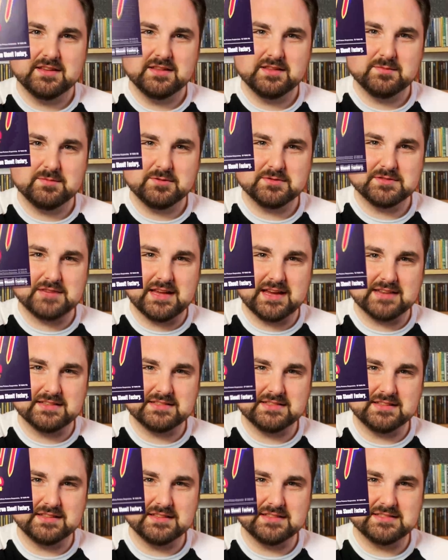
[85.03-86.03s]
the Most
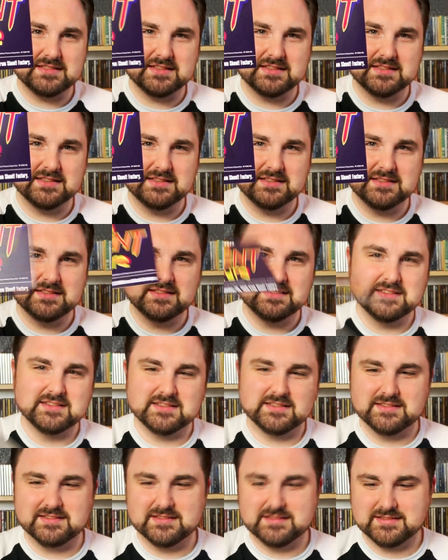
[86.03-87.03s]
Excellent
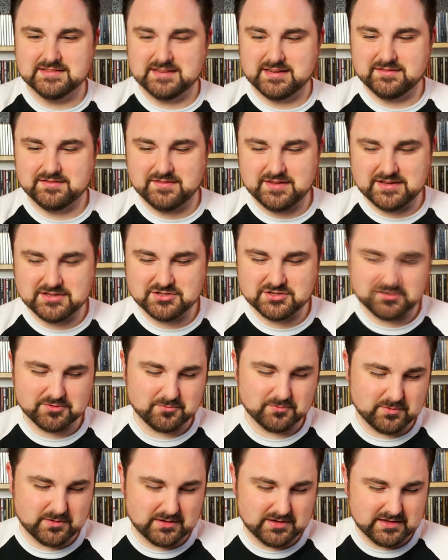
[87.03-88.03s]
Adventure
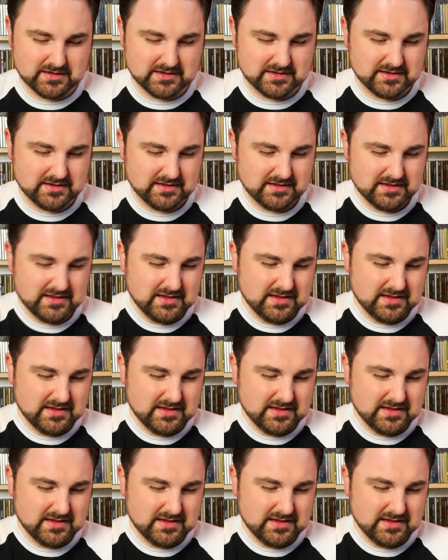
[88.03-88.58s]
one.